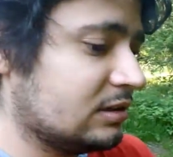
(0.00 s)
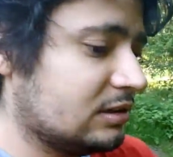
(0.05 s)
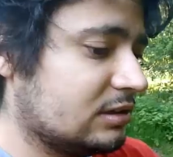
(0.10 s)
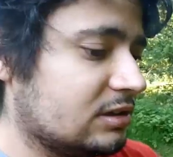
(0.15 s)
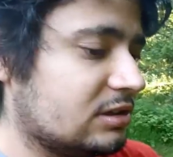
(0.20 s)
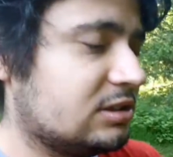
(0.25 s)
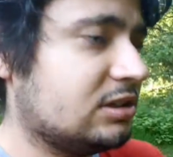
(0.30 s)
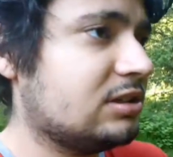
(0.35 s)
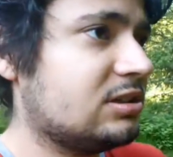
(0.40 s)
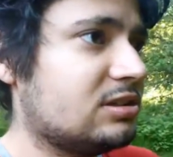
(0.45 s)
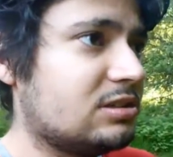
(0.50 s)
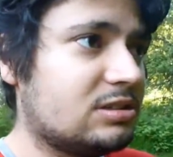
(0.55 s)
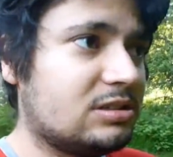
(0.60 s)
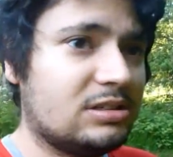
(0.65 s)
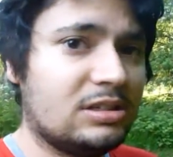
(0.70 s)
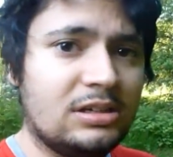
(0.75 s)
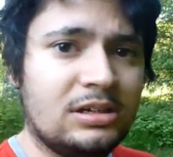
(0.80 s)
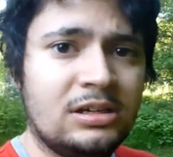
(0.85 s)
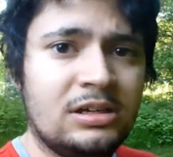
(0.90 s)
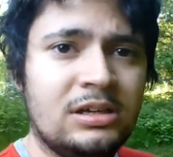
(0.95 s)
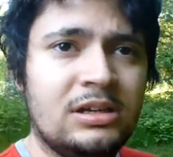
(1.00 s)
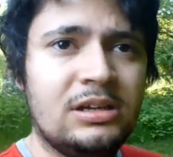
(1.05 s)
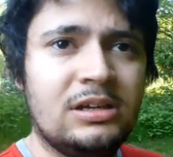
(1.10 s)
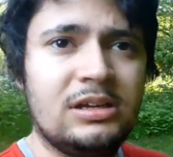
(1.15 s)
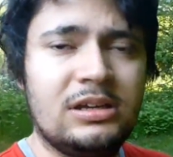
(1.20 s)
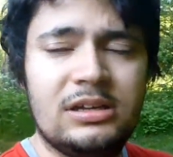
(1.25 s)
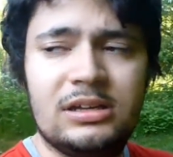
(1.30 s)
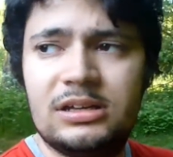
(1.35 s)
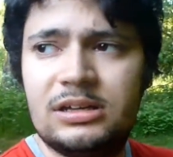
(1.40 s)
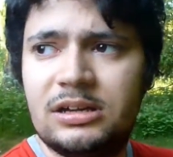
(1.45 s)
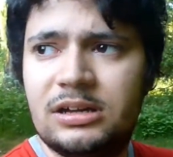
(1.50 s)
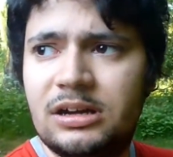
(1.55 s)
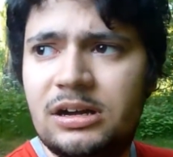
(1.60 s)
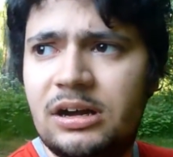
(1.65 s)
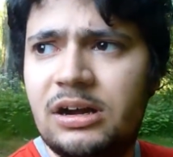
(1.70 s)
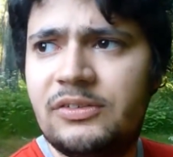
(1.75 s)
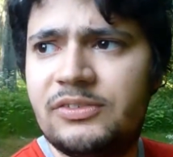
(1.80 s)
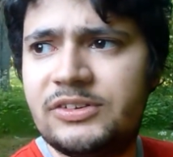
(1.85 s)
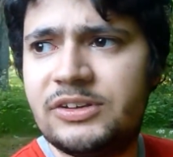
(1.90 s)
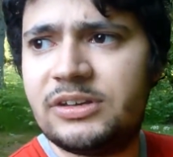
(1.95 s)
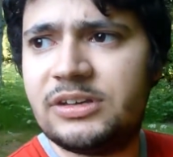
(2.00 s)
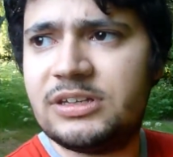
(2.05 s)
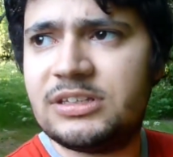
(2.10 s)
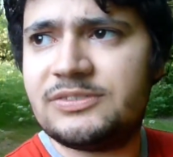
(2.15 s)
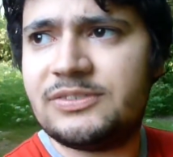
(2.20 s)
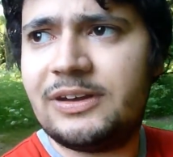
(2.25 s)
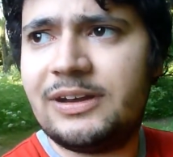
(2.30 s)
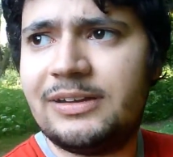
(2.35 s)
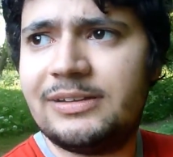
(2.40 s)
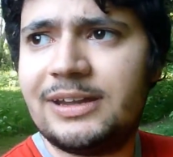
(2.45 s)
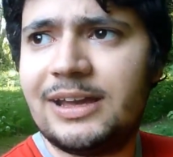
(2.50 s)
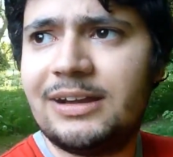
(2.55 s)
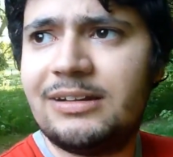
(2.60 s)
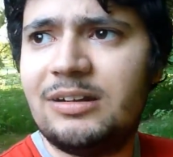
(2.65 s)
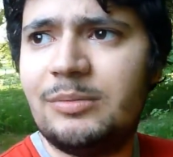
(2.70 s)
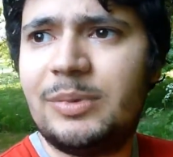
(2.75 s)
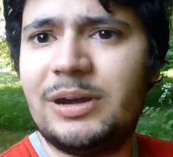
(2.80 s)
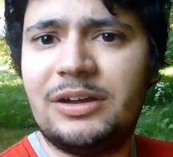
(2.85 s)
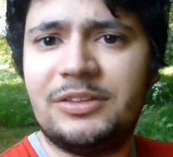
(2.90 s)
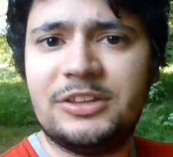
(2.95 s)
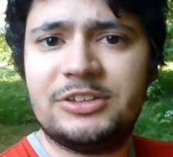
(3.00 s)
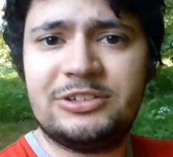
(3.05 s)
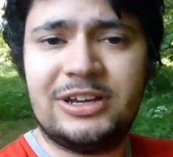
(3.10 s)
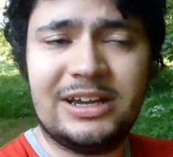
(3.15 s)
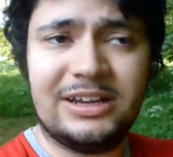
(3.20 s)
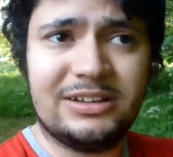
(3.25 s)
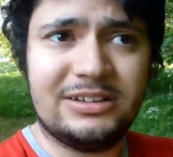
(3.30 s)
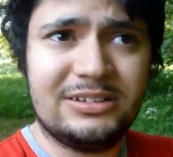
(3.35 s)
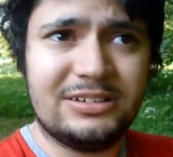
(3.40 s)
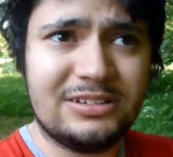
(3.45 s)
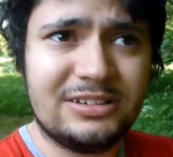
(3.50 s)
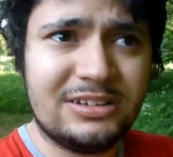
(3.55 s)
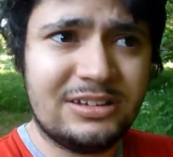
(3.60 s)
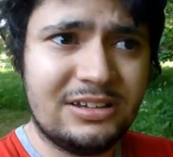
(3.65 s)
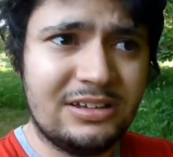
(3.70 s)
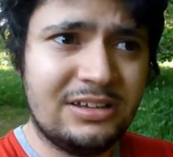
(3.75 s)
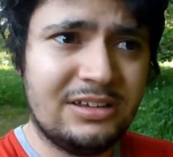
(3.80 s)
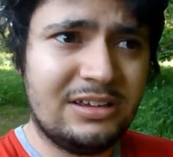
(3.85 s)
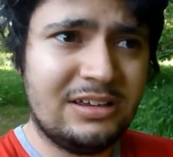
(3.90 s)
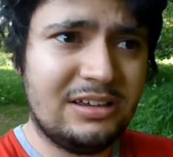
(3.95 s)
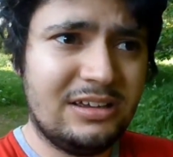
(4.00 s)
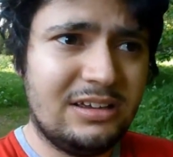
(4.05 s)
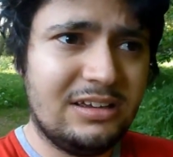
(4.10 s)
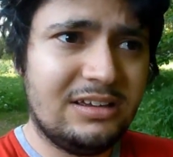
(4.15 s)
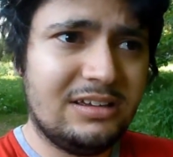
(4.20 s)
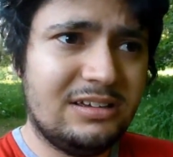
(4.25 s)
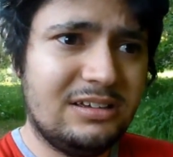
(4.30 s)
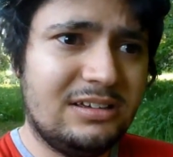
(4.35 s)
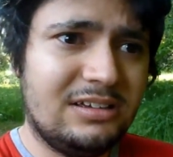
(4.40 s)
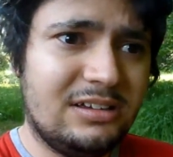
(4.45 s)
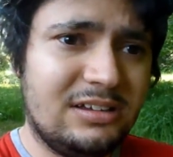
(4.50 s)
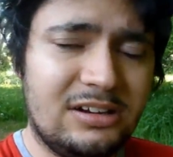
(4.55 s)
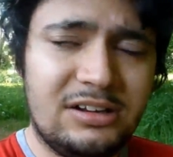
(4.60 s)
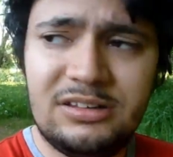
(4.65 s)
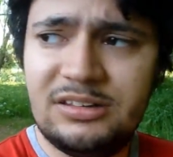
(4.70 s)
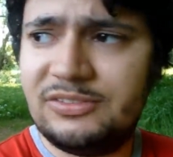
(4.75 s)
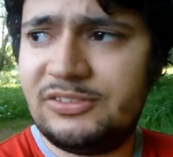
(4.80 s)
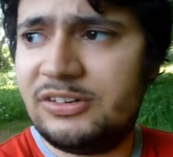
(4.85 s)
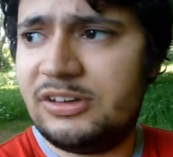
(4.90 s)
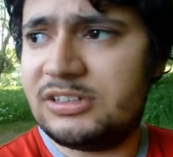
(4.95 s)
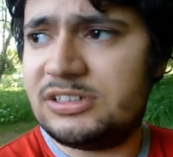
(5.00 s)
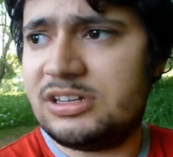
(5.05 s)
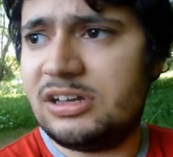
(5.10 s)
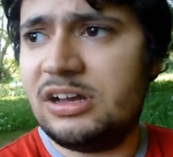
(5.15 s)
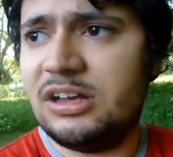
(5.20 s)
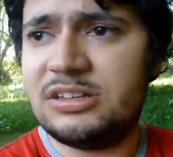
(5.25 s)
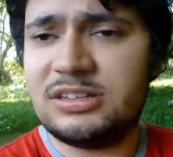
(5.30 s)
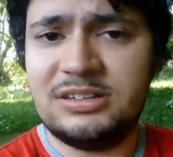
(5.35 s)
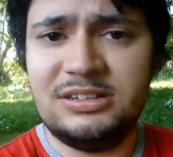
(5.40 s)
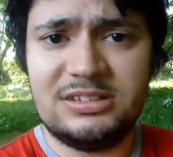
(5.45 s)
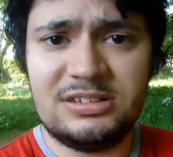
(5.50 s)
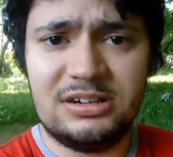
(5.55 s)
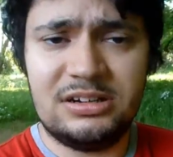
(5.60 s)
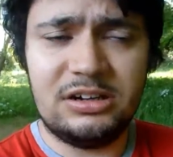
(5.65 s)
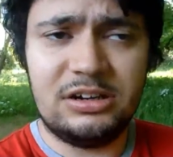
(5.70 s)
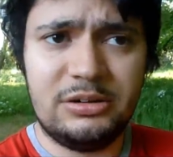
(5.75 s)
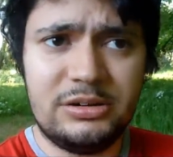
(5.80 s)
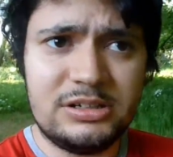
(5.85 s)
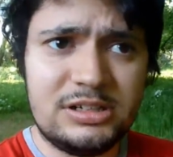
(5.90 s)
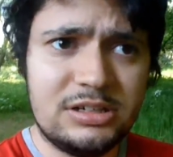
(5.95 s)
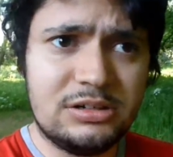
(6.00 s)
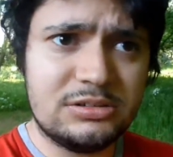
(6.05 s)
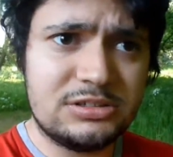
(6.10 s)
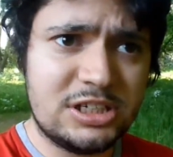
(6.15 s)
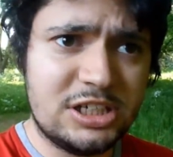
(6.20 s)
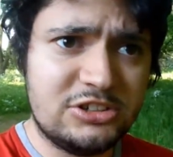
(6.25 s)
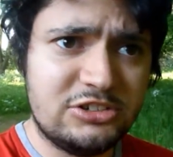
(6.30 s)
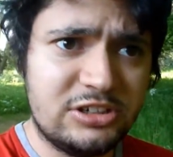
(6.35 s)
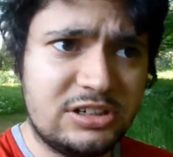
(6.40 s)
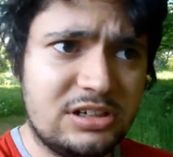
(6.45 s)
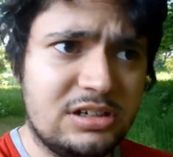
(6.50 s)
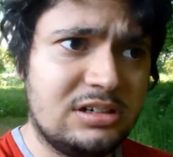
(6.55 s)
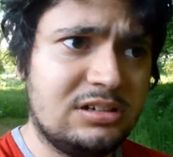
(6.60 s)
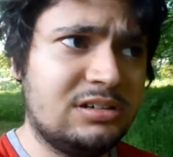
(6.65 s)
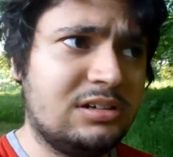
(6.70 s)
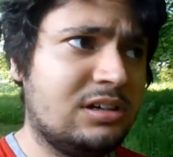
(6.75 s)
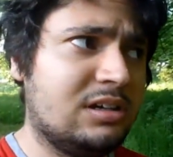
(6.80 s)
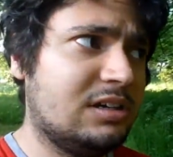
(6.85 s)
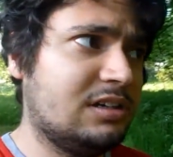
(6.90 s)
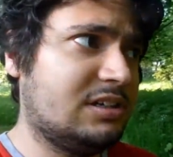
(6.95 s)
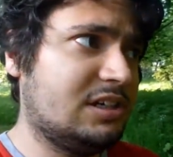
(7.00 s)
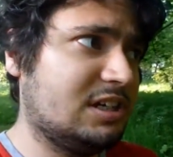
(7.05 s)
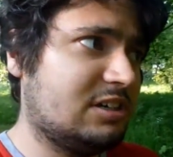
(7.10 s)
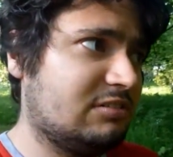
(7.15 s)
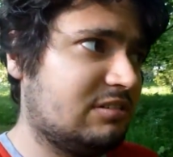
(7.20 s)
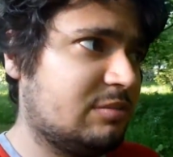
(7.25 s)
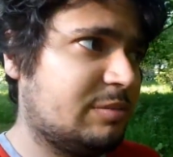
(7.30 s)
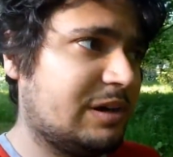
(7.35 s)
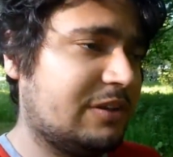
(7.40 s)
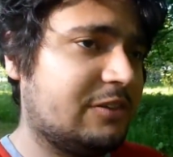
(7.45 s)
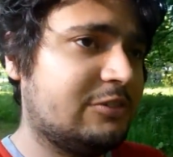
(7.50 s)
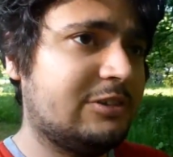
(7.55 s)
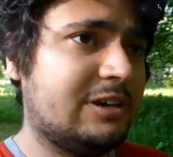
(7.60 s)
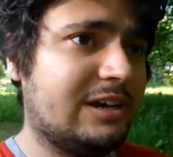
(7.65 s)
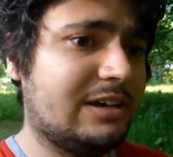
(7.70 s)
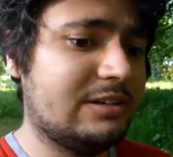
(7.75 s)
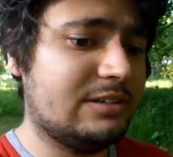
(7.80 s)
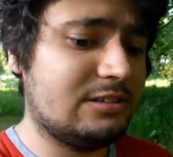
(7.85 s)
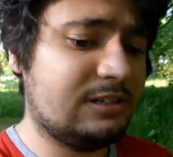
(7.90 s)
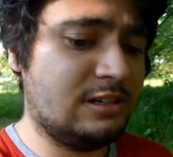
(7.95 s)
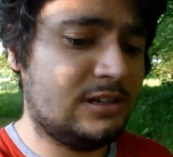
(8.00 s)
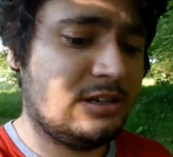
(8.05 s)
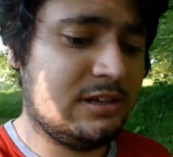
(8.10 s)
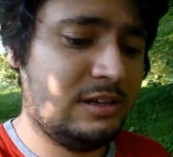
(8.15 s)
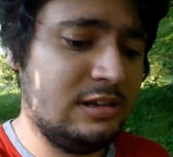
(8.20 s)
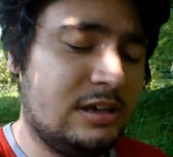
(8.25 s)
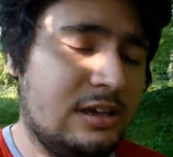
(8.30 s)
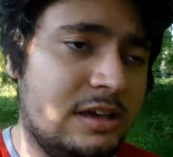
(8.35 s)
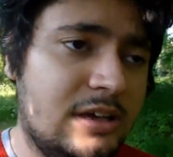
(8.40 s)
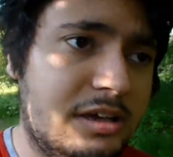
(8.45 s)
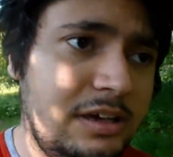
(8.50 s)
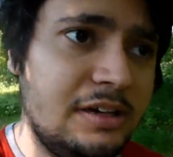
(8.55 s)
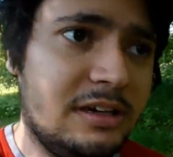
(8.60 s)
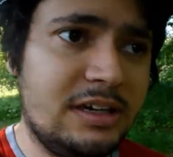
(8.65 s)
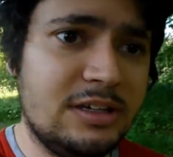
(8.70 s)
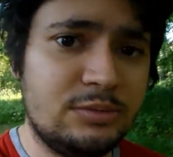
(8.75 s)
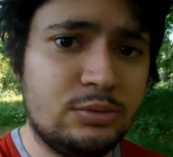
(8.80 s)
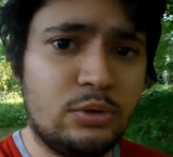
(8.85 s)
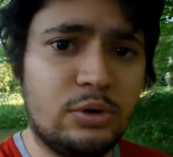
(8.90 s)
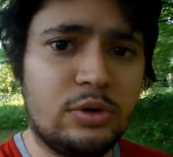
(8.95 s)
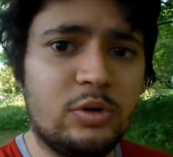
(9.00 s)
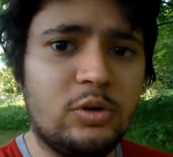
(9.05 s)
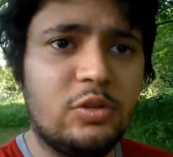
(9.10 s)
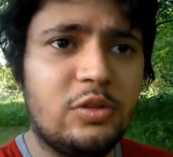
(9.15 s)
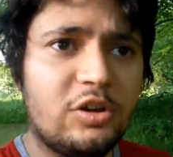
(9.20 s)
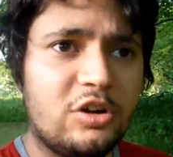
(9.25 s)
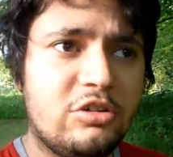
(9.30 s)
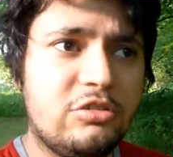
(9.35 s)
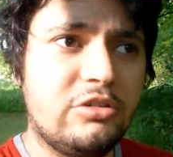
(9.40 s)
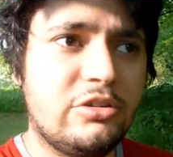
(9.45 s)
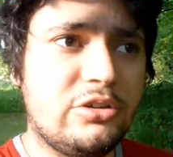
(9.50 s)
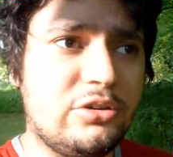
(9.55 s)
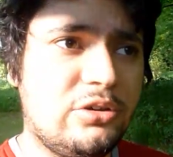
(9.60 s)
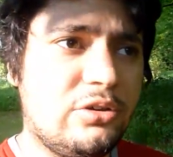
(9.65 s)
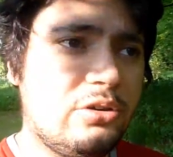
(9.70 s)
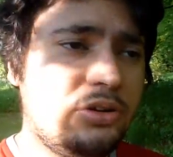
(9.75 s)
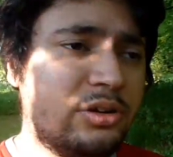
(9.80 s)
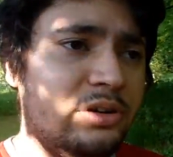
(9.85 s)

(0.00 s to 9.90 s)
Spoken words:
just after he's found out about the dragons, in the first task, and he's going to go and tell Cedric Diggory about the dragons, he's walking on the corridor